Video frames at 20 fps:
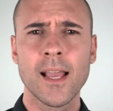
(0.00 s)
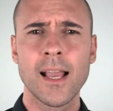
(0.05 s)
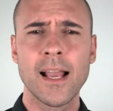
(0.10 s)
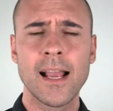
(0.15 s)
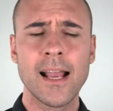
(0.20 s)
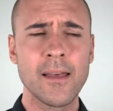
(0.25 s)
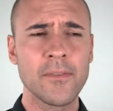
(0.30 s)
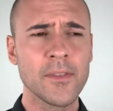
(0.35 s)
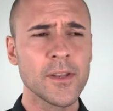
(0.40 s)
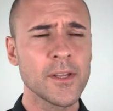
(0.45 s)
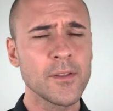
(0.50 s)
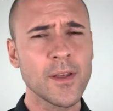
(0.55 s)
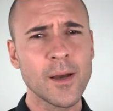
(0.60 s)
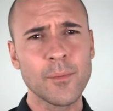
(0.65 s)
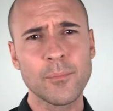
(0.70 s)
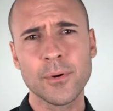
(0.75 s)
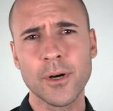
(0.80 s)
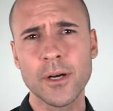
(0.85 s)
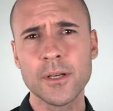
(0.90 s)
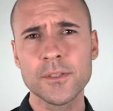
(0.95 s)
And then in
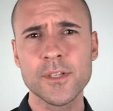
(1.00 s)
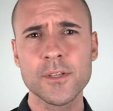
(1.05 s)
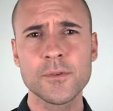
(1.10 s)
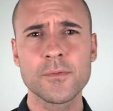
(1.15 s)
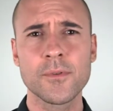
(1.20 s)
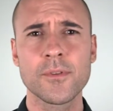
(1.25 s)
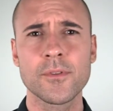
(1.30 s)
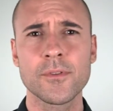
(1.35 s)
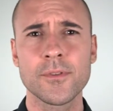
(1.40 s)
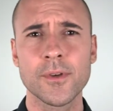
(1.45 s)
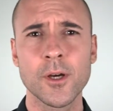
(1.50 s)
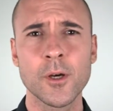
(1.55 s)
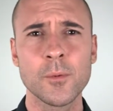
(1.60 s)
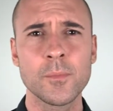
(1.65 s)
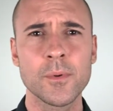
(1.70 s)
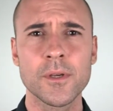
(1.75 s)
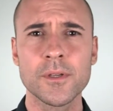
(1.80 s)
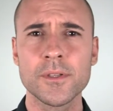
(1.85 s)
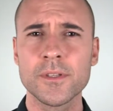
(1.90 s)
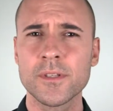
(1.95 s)
that process with the
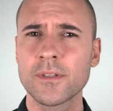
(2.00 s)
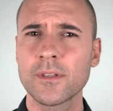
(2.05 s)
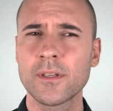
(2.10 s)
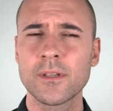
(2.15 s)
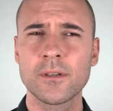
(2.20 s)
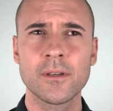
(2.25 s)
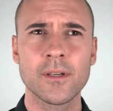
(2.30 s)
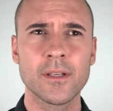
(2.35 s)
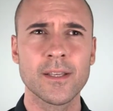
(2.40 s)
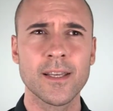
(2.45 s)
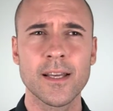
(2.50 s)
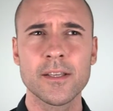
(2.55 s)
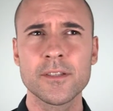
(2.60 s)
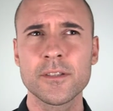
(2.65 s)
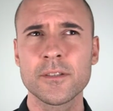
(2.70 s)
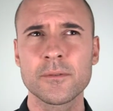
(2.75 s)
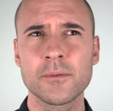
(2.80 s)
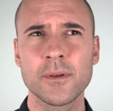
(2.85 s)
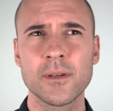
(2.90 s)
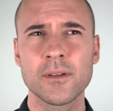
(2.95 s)
therapist, there are
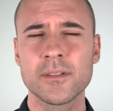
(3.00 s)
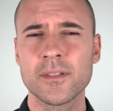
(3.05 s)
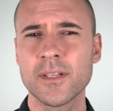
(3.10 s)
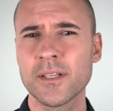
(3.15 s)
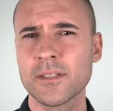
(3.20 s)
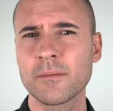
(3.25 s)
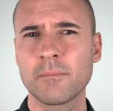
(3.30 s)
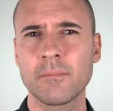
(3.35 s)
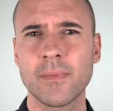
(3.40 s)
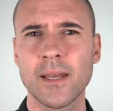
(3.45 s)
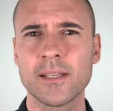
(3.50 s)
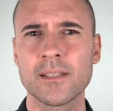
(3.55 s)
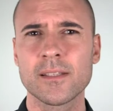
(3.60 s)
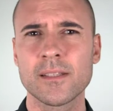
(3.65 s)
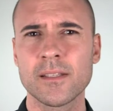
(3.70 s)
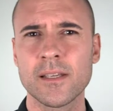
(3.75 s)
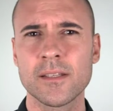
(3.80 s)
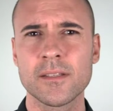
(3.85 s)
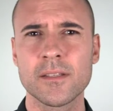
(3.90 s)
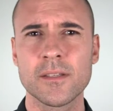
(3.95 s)
occasions where it doesn't make
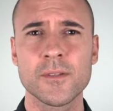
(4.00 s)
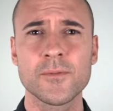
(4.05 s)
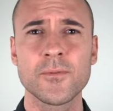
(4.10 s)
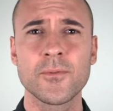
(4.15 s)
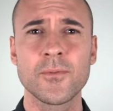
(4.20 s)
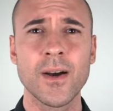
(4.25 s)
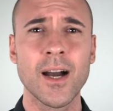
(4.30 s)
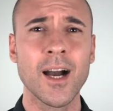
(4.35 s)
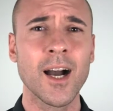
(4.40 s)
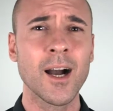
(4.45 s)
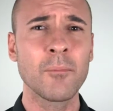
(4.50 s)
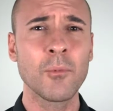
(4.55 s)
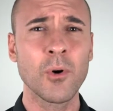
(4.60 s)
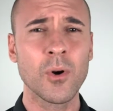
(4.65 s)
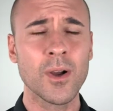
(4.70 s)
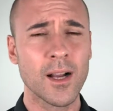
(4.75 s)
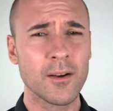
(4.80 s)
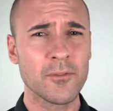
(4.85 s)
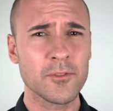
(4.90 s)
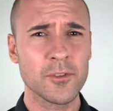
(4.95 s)
sense. It's far
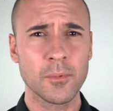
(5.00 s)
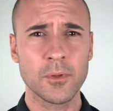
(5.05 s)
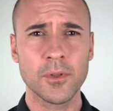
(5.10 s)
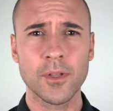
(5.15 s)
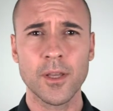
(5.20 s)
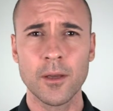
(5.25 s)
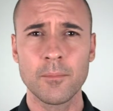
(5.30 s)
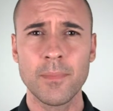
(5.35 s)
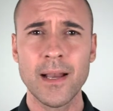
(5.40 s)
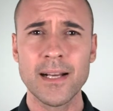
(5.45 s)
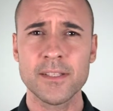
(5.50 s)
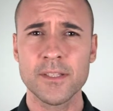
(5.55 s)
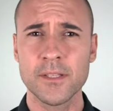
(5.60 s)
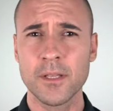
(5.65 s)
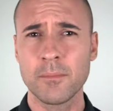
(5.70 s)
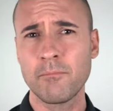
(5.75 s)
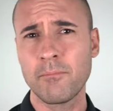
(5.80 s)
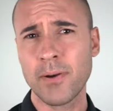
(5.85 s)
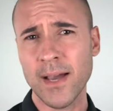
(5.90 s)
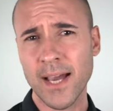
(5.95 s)
more comfortable to go back to
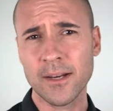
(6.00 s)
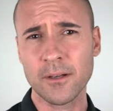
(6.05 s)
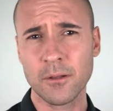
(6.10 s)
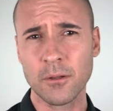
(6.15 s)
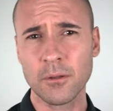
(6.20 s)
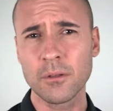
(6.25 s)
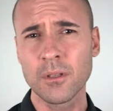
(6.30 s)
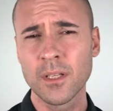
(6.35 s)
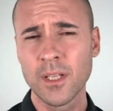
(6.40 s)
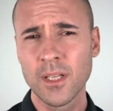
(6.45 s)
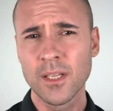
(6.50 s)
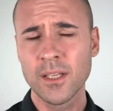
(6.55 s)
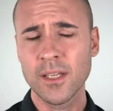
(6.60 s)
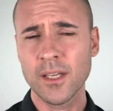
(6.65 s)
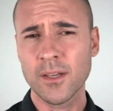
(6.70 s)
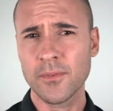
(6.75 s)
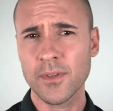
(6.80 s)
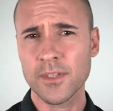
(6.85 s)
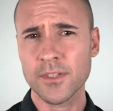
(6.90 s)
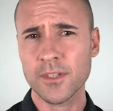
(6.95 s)
the battle
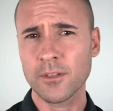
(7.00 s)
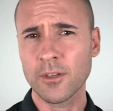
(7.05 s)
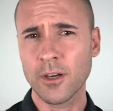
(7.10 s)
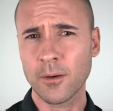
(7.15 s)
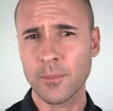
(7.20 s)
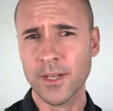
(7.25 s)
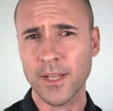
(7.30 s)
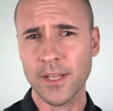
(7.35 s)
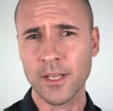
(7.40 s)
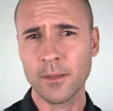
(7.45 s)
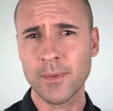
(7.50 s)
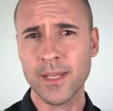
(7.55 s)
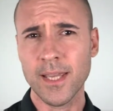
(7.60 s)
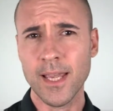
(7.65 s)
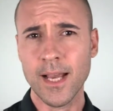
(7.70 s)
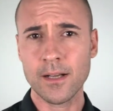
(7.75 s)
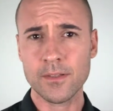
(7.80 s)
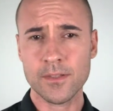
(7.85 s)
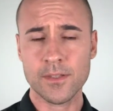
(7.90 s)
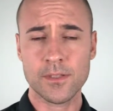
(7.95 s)
if there's a common
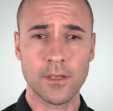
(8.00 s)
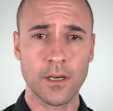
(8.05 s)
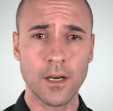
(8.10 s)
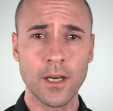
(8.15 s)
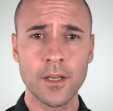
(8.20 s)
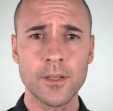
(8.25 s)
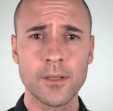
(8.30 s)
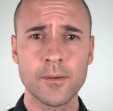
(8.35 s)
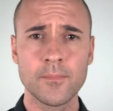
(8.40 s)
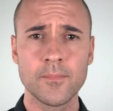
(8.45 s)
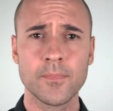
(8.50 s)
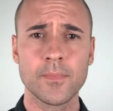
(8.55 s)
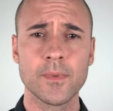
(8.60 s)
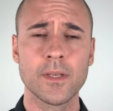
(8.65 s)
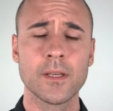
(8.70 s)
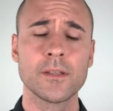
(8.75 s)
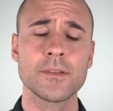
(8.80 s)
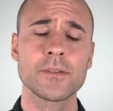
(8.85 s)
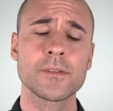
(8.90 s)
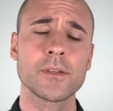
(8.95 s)
enemy outside.
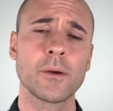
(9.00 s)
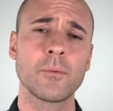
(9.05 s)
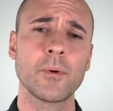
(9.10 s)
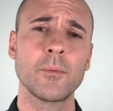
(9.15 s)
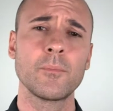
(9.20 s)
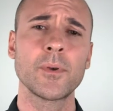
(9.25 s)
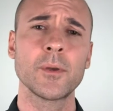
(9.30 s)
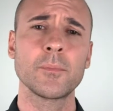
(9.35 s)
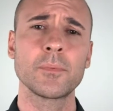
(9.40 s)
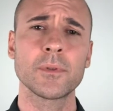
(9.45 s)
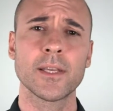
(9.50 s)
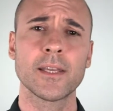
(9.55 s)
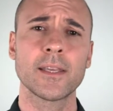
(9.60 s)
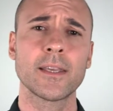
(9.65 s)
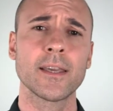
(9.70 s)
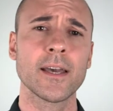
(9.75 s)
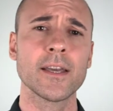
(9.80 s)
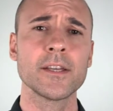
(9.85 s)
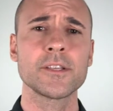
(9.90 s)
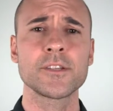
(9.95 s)
And so when people
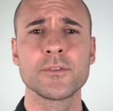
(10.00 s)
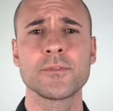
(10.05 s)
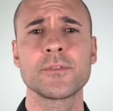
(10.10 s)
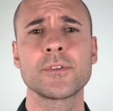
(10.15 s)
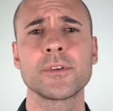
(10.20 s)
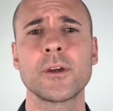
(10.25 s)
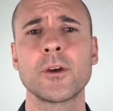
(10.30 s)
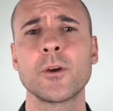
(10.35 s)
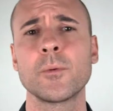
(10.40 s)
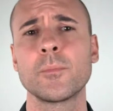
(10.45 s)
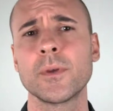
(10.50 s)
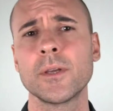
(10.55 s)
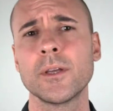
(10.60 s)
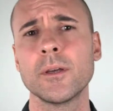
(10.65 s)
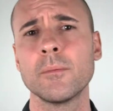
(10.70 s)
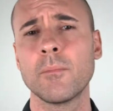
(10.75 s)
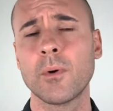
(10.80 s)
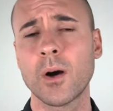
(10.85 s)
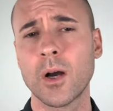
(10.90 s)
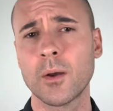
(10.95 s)
engage in therapy,
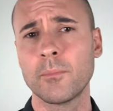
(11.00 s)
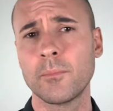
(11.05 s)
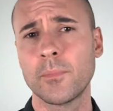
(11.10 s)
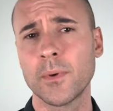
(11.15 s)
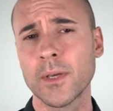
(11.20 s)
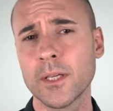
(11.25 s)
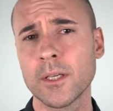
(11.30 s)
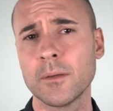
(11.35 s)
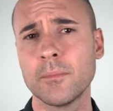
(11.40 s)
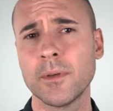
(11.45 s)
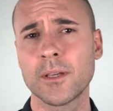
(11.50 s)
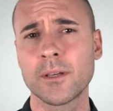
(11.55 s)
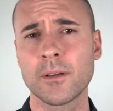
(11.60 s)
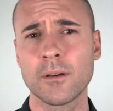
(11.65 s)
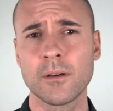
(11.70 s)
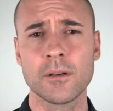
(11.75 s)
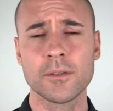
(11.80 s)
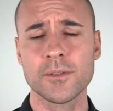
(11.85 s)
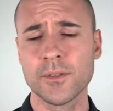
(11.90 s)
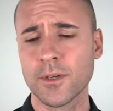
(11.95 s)
it might be
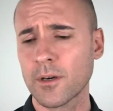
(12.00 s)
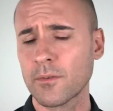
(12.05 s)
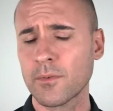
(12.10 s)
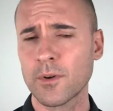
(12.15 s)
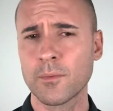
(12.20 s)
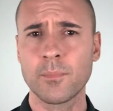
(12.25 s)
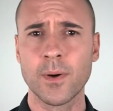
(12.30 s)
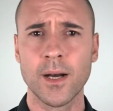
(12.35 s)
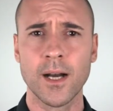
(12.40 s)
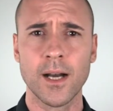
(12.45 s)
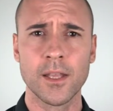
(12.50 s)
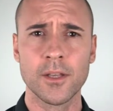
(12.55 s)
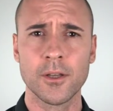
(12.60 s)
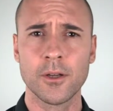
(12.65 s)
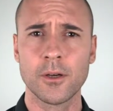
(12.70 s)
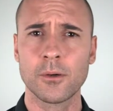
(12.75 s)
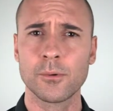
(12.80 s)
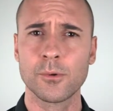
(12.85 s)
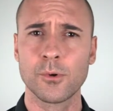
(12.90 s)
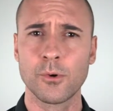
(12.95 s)
because of a
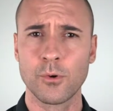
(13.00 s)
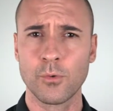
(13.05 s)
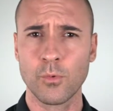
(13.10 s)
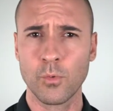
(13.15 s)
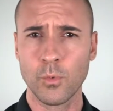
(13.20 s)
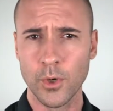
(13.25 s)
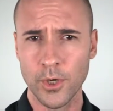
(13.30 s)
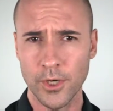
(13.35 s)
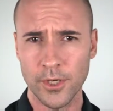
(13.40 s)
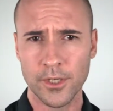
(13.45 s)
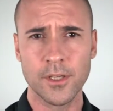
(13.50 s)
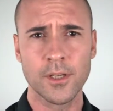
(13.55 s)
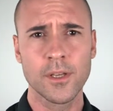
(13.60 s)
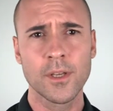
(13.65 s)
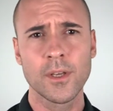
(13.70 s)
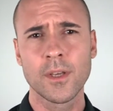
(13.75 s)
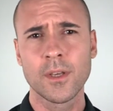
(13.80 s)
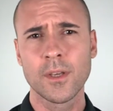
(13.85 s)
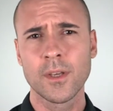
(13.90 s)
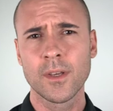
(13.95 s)
partner or a
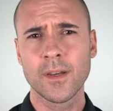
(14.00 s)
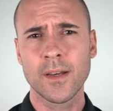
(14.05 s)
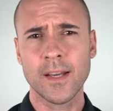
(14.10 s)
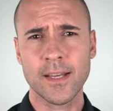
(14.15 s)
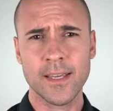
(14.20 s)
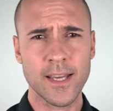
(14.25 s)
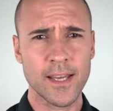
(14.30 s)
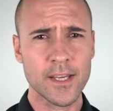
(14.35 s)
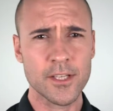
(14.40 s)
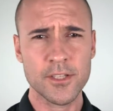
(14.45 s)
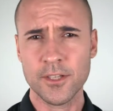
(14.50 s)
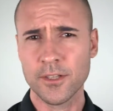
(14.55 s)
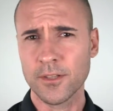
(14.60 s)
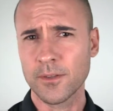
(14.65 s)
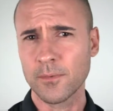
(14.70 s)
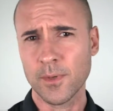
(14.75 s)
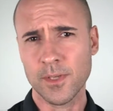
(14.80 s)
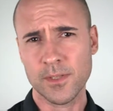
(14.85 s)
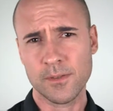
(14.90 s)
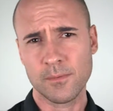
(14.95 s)
work
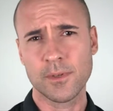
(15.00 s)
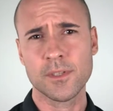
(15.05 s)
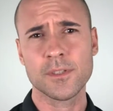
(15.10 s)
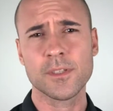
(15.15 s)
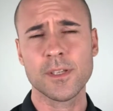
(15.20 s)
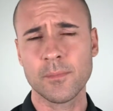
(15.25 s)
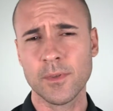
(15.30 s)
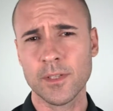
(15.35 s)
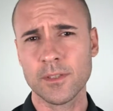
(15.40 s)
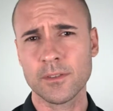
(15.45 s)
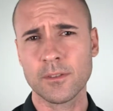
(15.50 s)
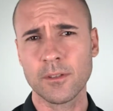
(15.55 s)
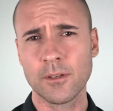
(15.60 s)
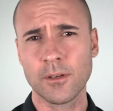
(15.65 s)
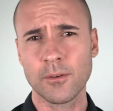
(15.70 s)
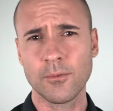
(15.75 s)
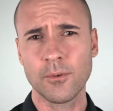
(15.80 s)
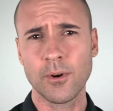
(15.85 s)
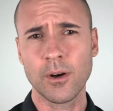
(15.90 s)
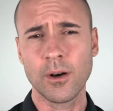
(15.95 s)
occasion where something's
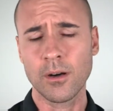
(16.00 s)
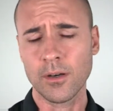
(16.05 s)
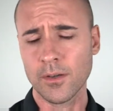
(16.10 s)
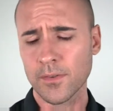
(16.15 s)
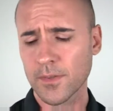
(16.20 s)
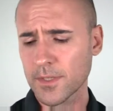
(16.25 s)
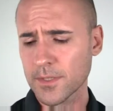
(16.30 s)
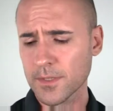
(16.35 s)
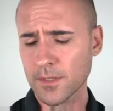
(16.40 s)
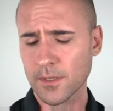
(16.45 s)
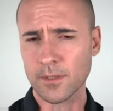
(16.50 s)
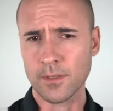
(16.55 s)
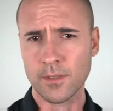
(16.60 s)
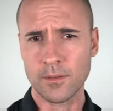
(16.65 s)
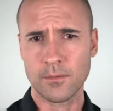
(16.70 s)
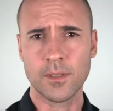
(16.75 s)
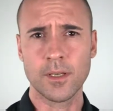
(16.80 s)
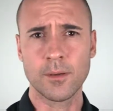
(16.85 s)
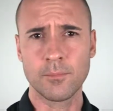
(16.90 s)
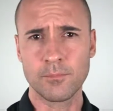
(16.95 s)
gone wrong and there's
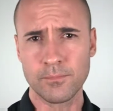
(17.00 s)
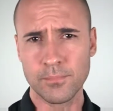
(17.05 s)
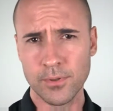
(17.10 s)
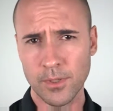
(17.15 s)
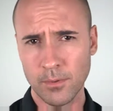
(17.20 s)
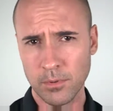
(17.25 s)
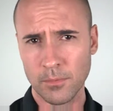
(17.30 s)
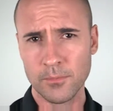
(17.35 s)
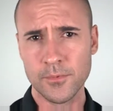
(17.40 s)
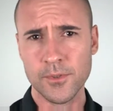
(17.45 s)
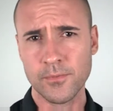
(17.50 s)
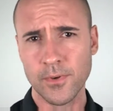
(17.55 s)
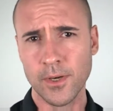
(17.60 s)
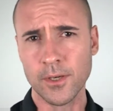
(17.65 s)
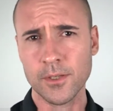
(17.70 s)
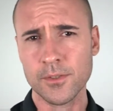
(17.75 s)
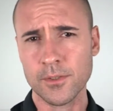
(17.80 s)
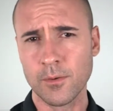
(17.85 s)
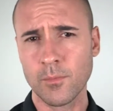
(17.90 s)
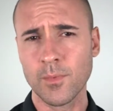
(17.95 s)
a problem to
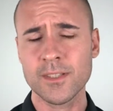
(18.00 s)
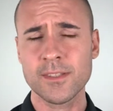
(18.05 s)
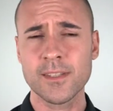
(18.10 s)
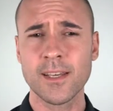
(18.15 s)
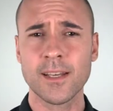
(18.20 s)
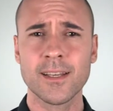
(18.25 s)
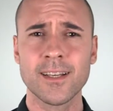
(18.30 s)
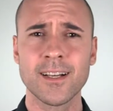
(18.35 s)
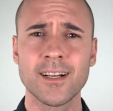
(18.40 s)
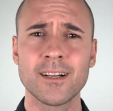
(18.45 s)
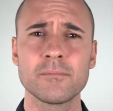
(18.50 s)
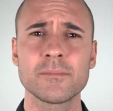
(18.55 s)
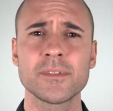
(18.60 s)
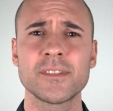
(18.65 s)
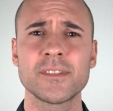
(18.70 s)
focus on. Once that calms